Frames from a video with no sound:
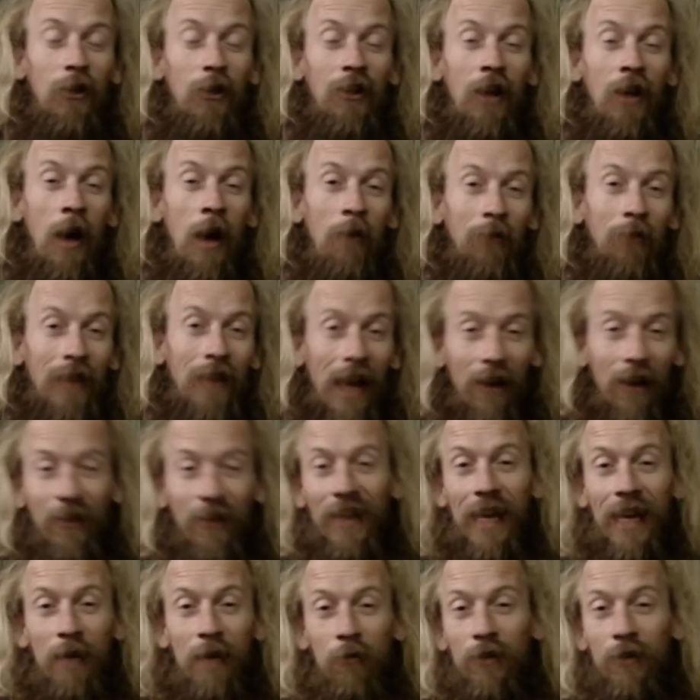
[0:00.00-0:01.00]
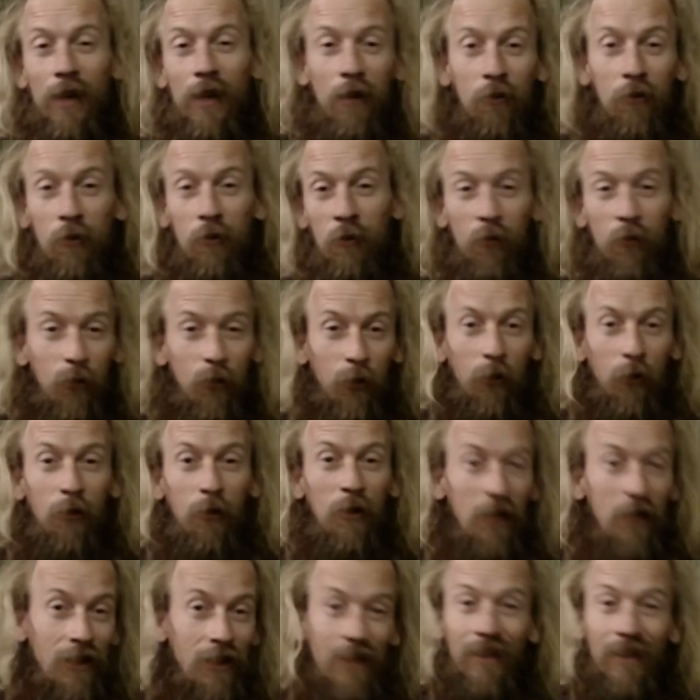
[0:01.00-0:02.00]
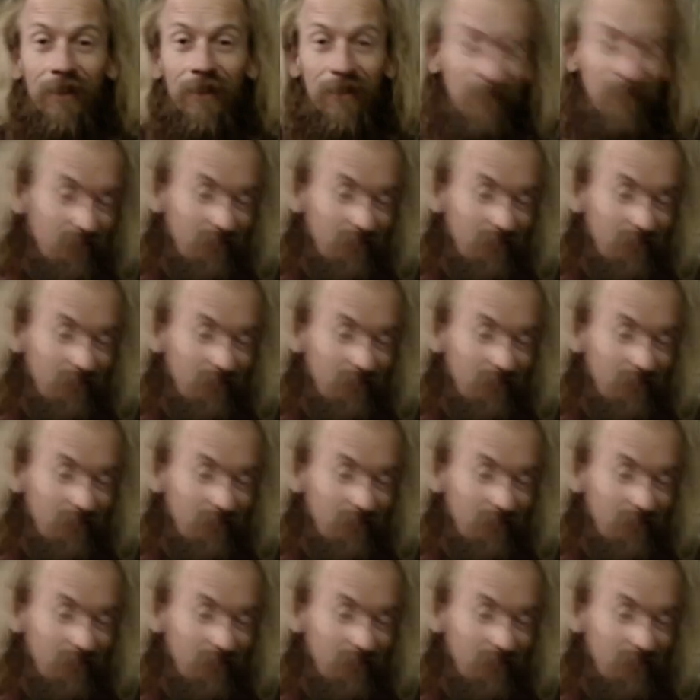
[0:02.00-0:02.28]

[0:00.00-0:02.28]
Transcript: come down and get himself some food, couldn't he?